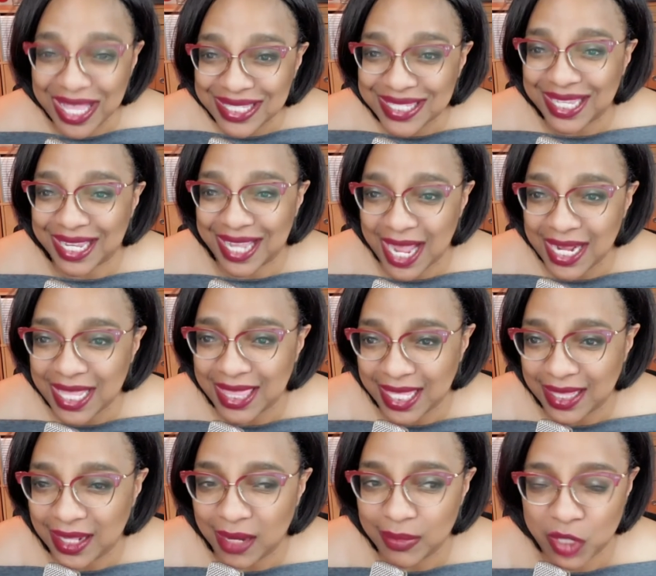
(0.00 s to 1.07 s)
the kind of thing
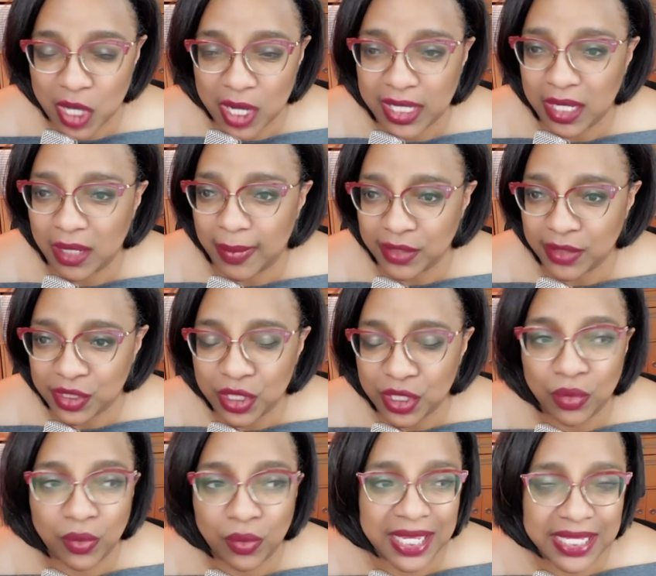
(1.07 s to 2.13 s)
that I'm talking about
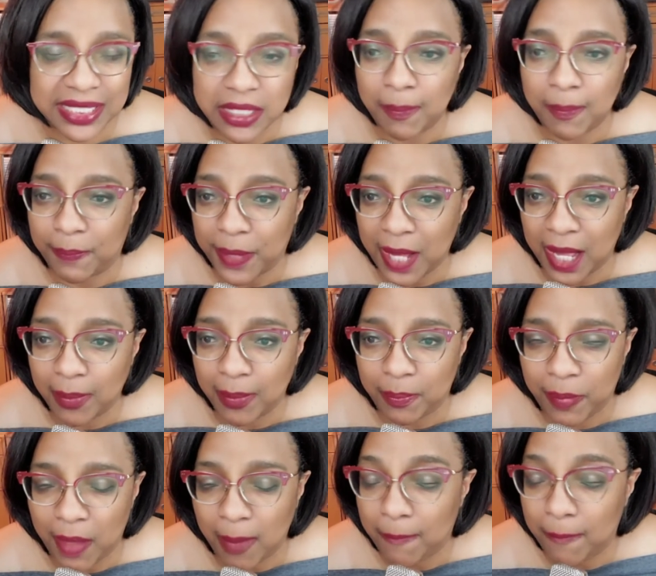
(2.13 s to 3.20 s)
too, is a,
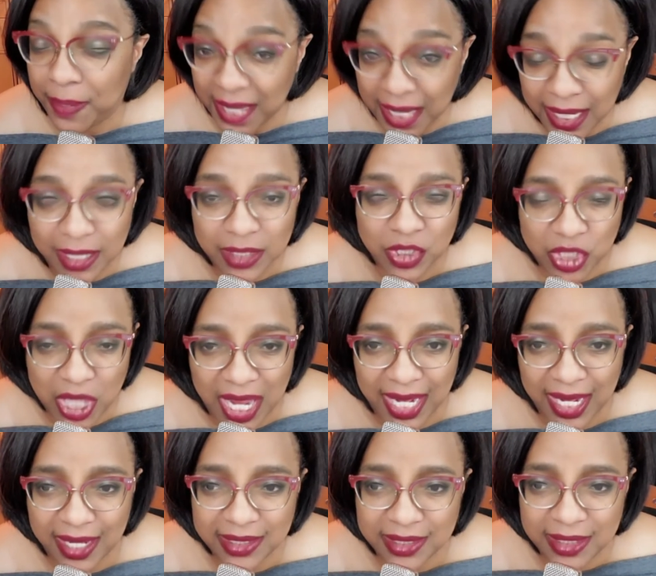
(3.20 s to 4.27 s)
a, a big
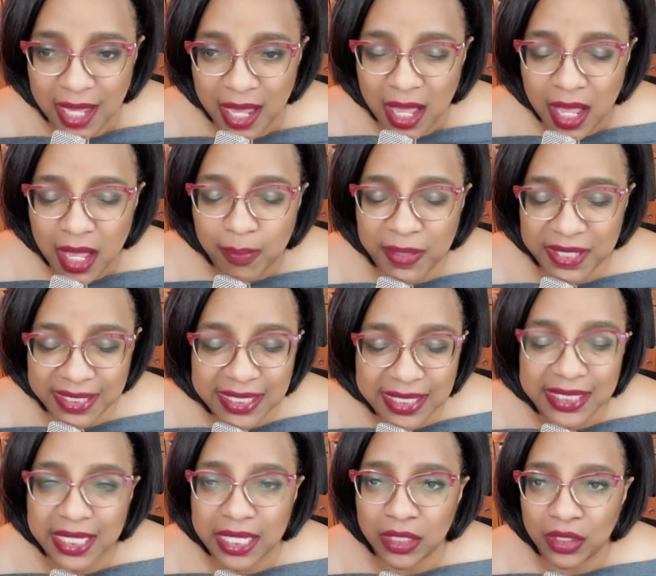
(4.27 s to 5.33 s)
giant business
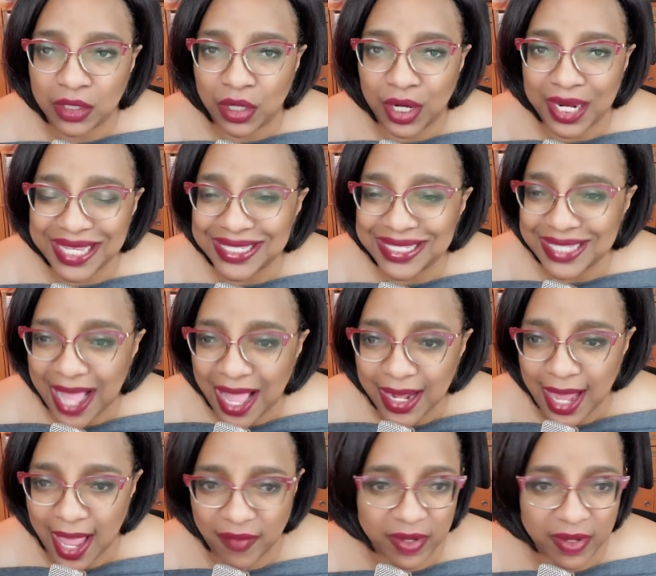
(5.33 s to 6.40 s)
killer is not
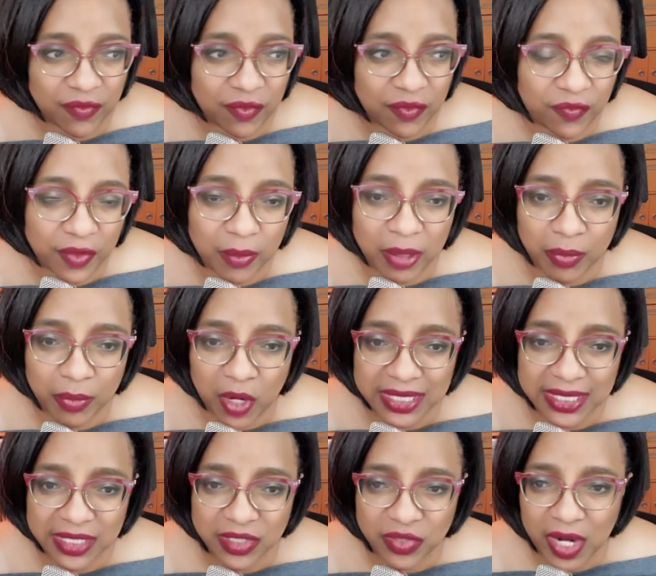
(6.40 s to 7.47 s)
having a fulfillment
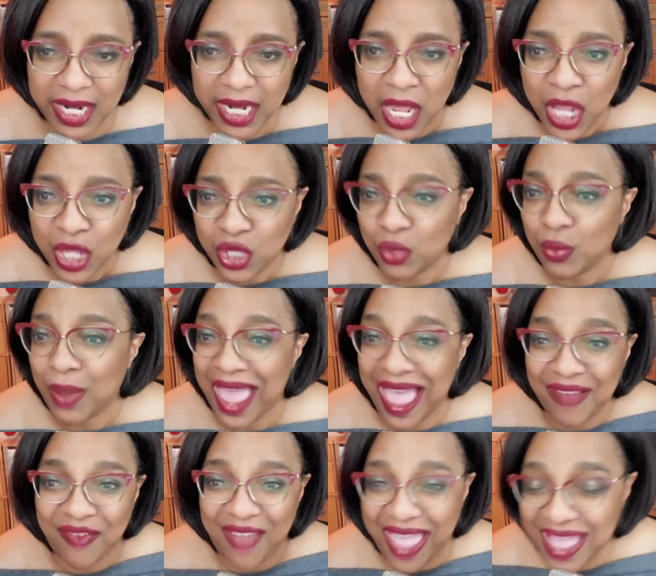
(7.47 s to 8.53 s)
process, right? You
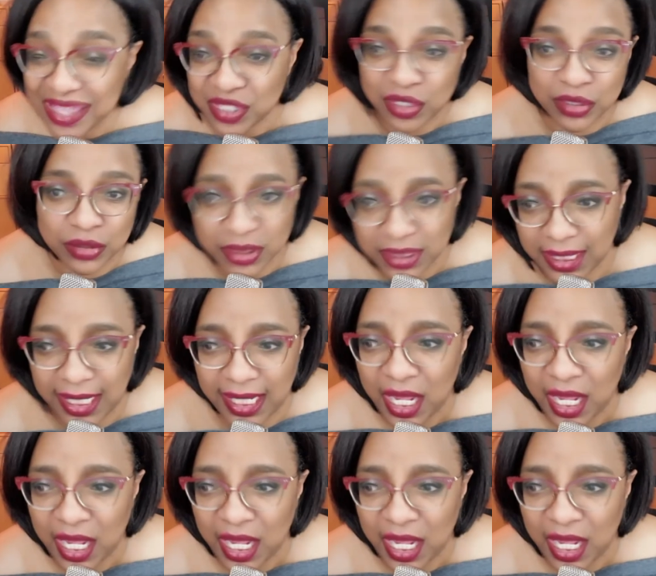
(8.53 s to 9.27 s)
haphazardly